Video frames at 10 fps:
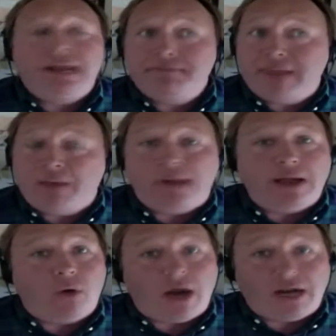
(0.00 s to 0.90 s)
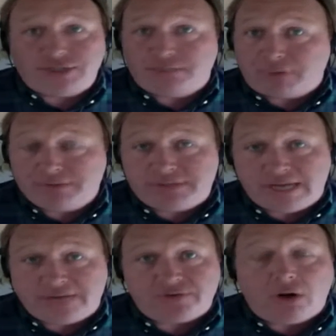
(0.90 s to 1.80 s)
And, man, when I watched the
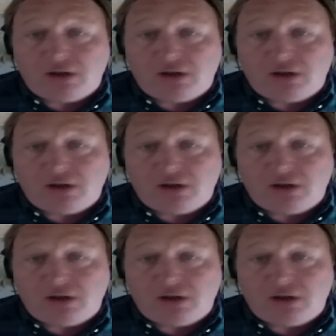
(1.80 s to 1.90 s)
protest